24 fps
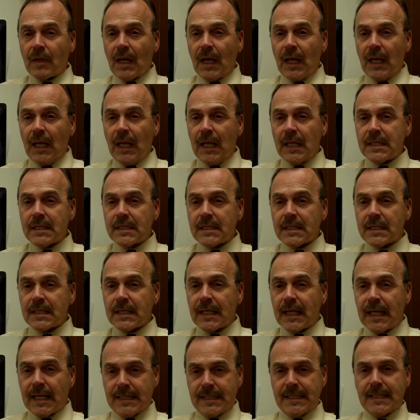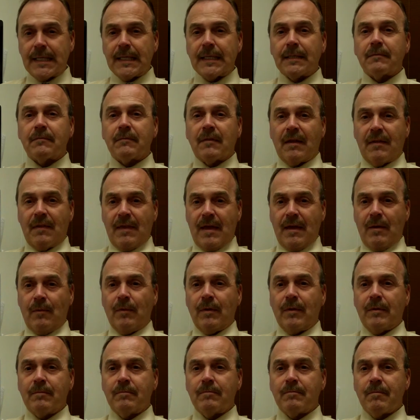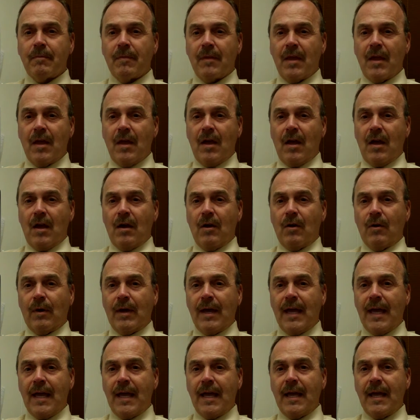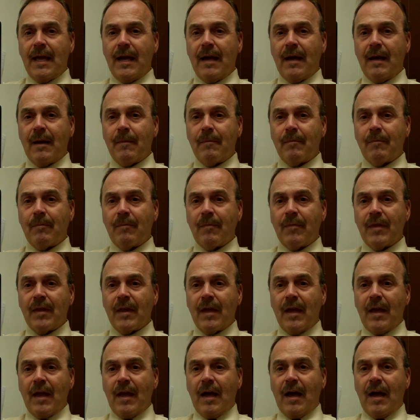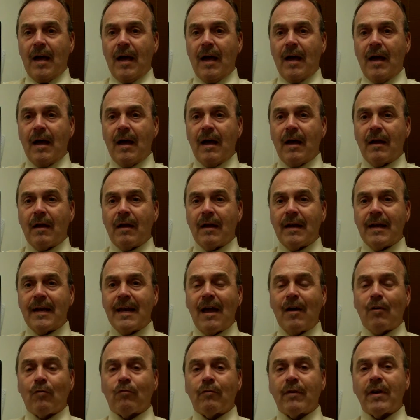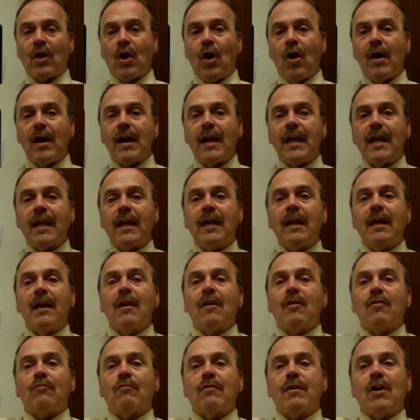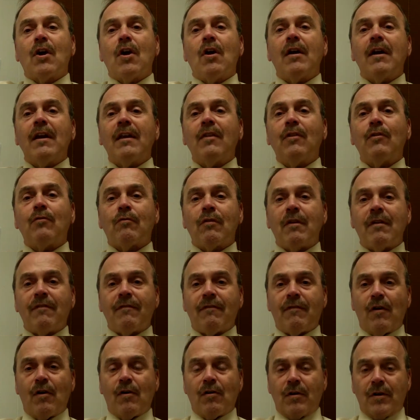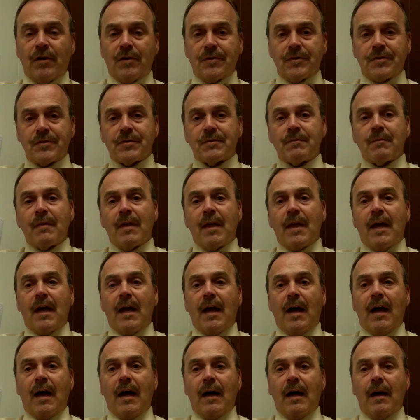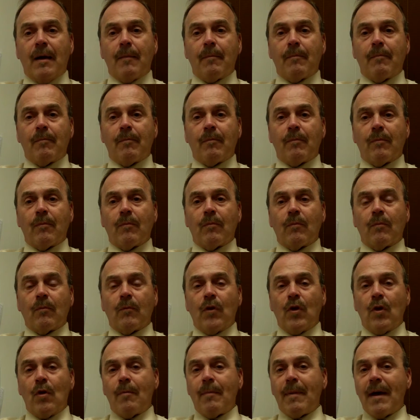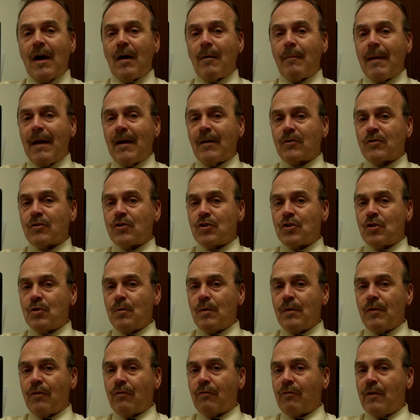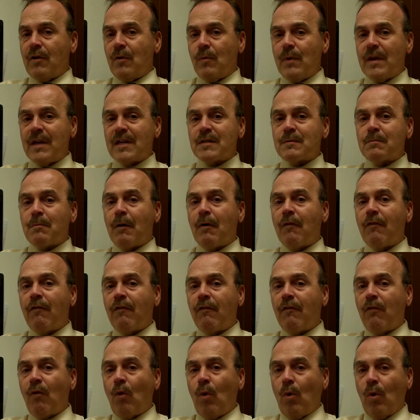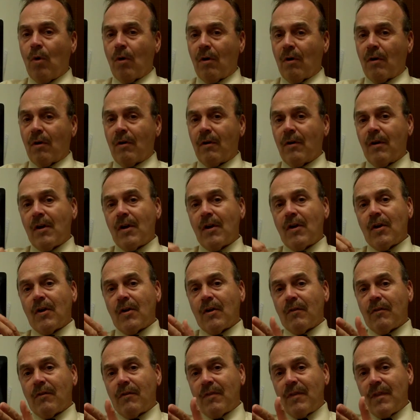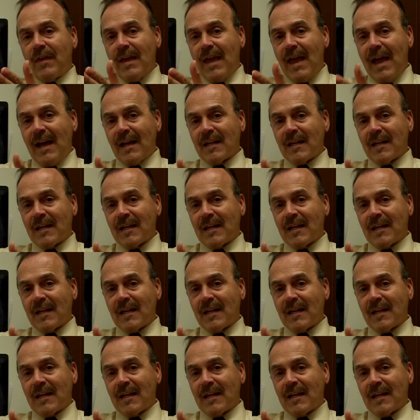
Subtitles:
Let's see, that's it on that one. Okay. Now regarding the referrals, you know, about 2 or 3 weeks before the